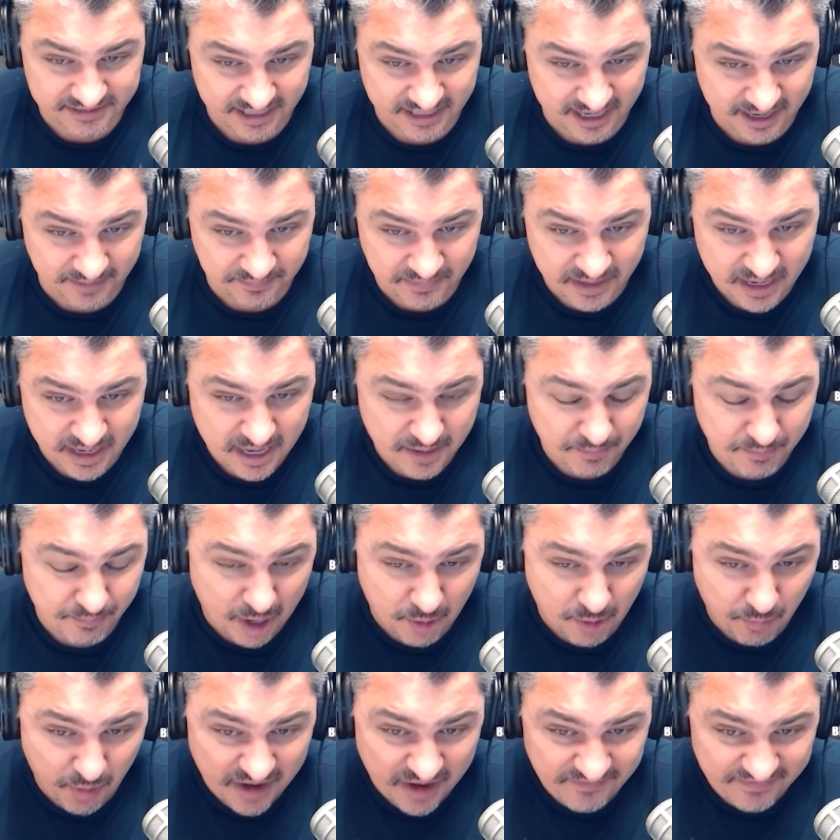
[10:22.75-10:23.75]
time.
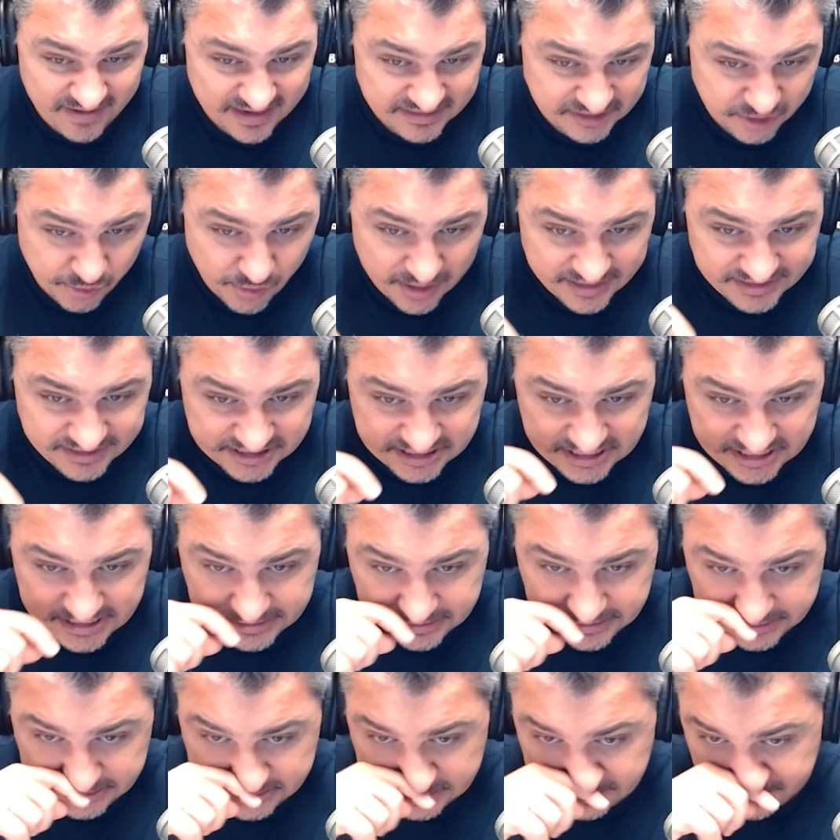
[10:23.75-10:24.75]
My wife has great
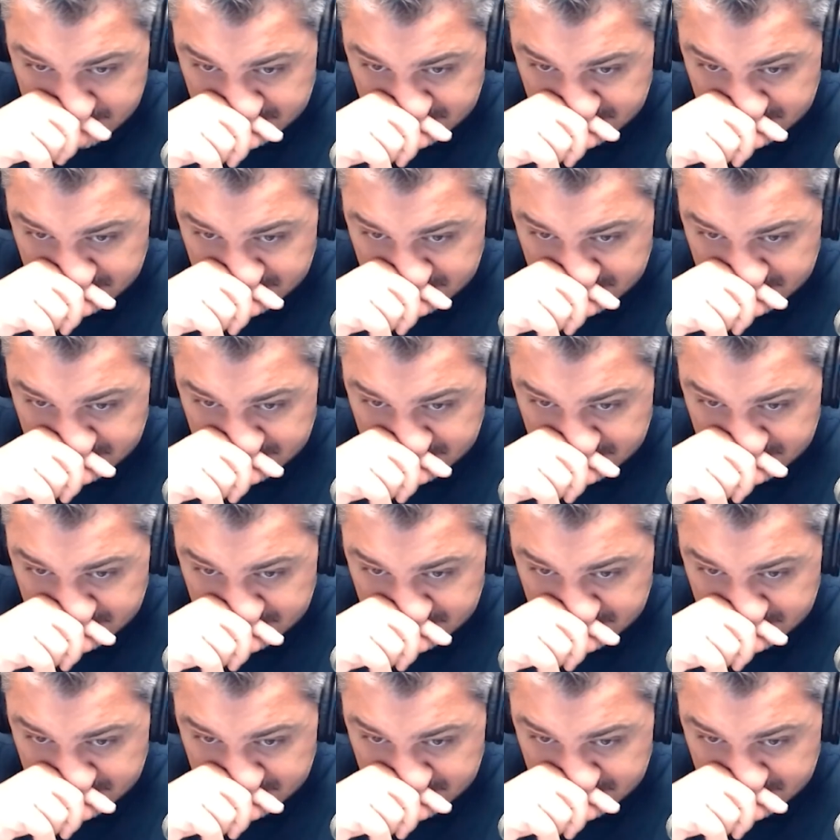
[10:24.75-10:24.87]
genes.